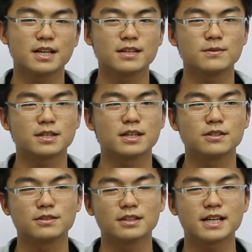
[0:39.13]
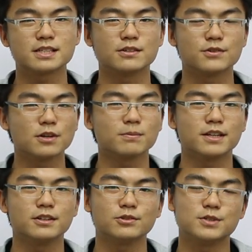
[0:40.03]
that we can utilize the rero
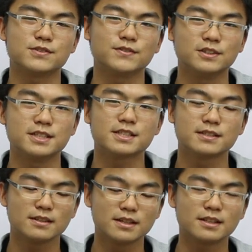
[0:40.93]
planner to its fullest.